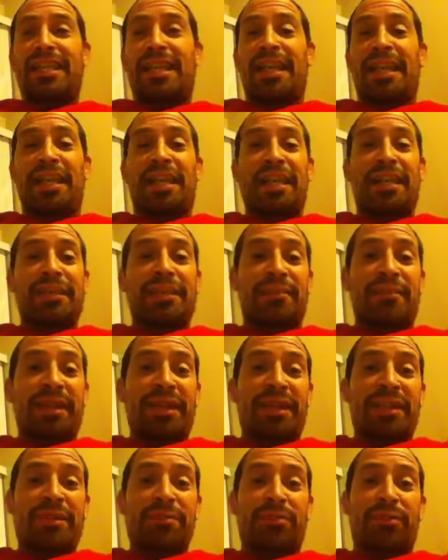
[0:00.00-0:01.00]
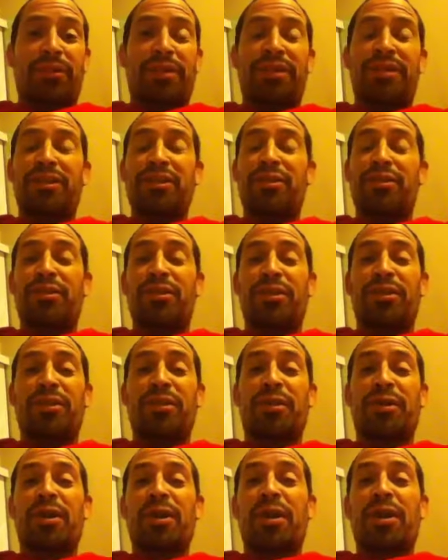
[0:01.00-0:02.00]
And I like to make this point:
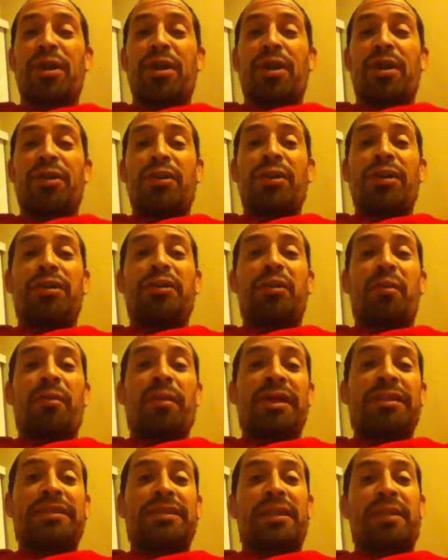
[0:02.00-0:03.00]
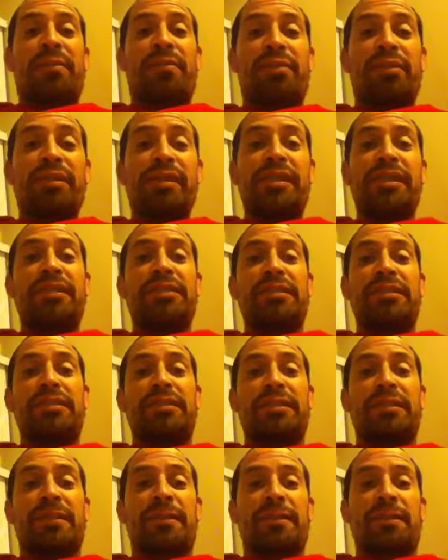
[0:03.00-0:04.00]
the domestic police,
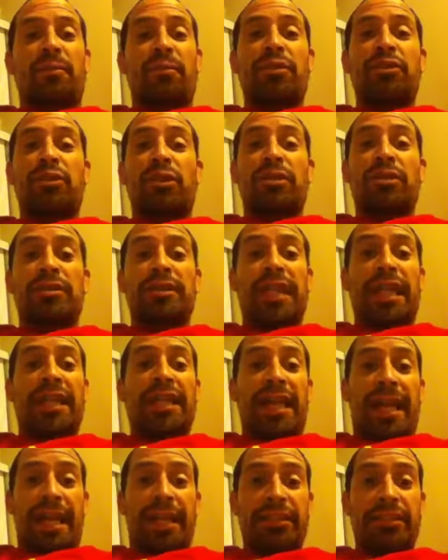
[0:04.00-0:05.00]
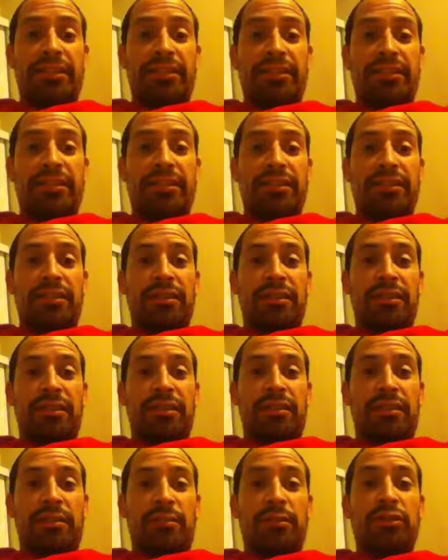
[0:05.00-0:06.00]
which are state agents,
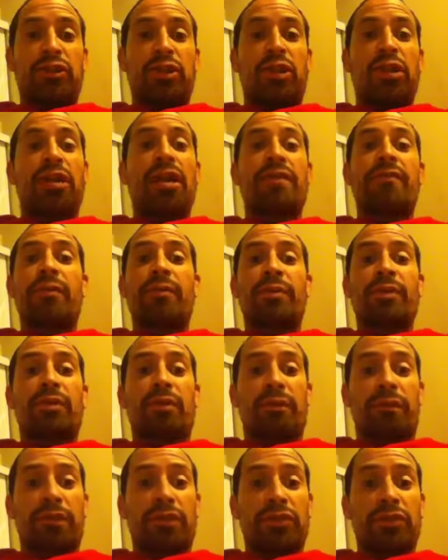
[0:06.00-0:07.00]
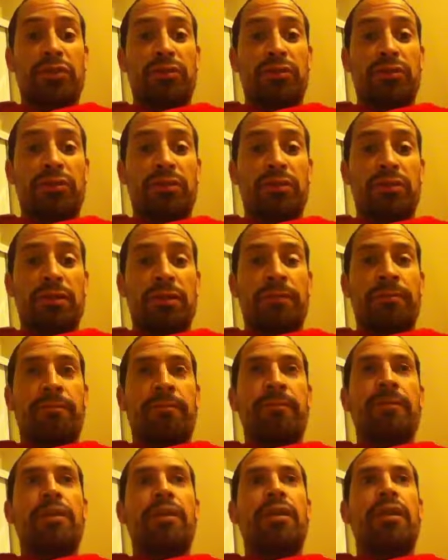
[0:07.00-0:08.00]
which are government officials,
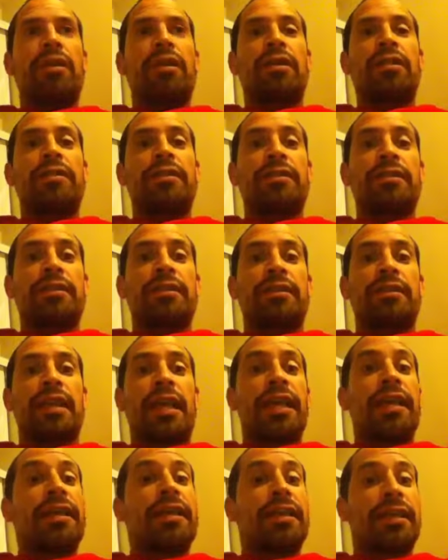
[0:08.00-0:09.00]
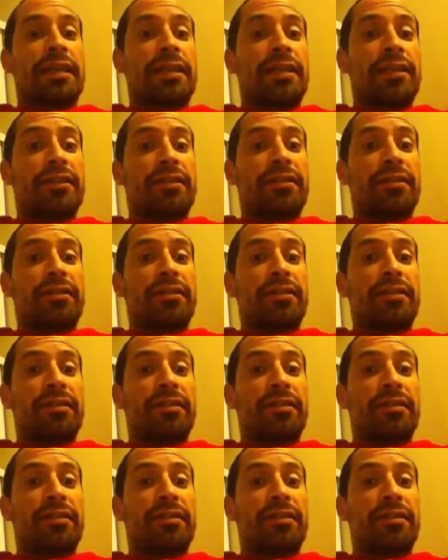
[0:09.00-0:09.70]
uh, they kill